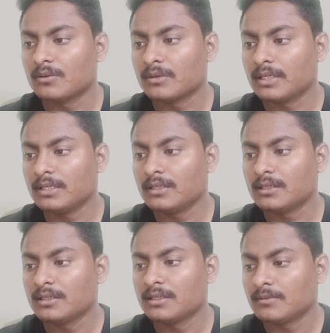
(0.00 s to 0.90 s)
Okay,
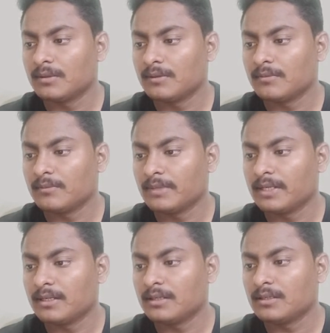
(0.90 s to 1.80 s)

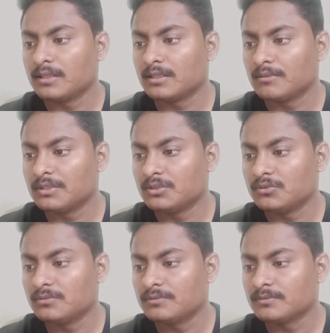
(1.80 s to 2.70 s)
made a little bit
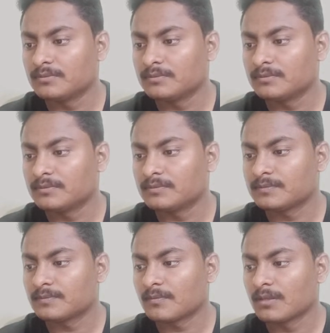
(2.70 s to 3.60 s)
zoom.
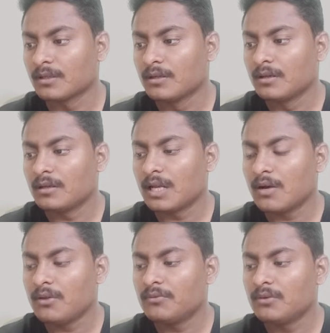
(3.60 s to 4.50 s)

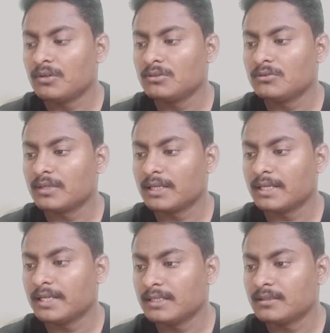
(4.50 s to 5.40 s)
Now I want to
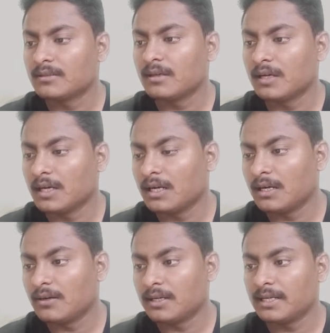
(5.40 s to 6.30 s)
create a
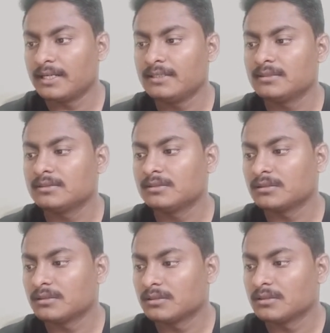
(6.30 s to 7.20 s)
hour end.
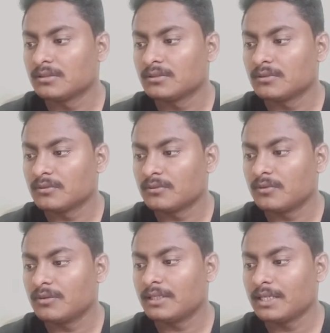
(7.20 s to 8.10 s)

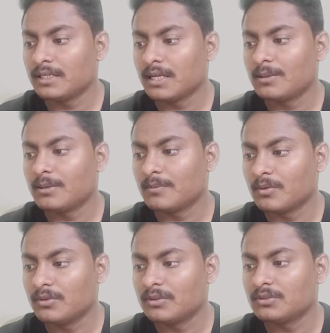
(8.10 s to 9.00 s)
For that, I am
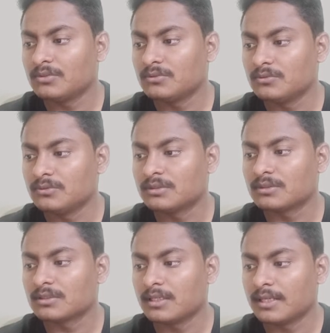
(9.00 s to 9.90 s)
going to choose
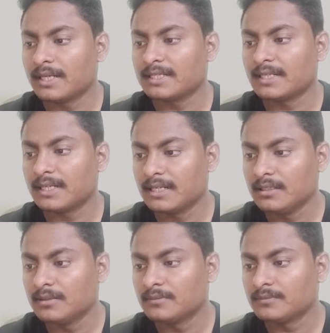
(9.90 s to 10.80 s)
a
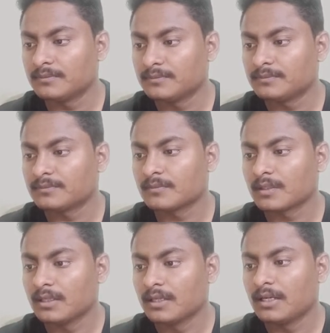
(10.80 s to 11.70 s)
rectangle,
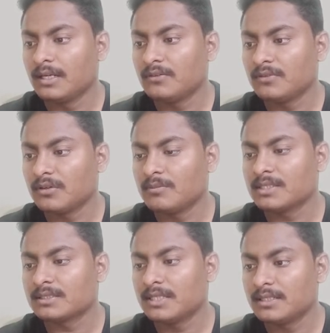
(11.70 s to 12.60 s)
and from the
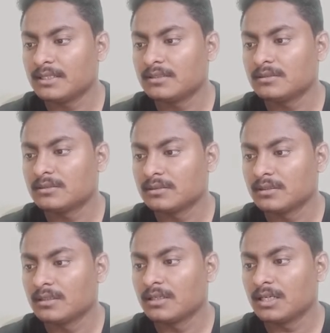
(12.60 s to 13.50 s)
center,
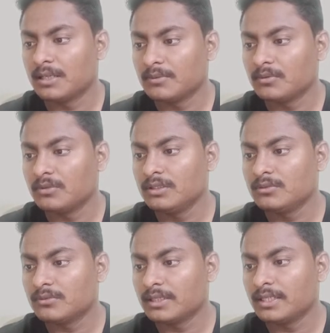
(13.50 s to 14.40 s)
I am going
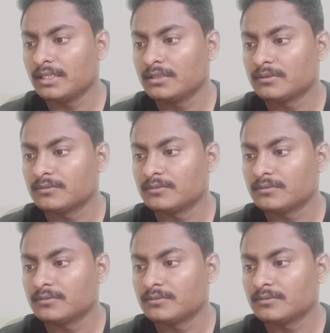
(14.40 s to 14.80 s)
to create